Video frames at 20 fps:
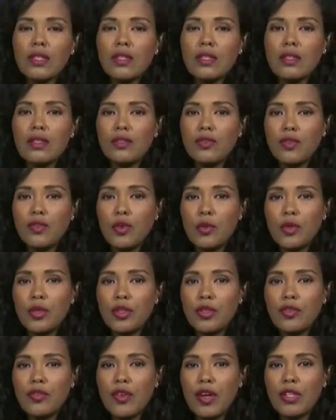and
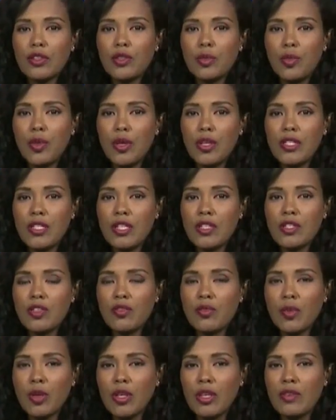former de facto
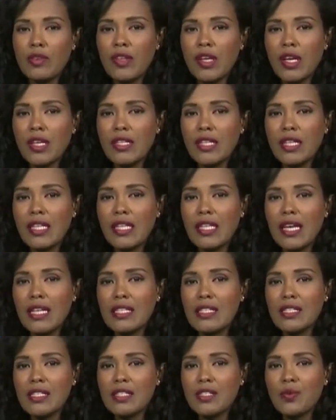president of Bolivia, Jeanine
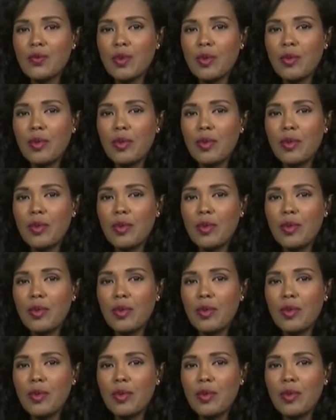Áñez,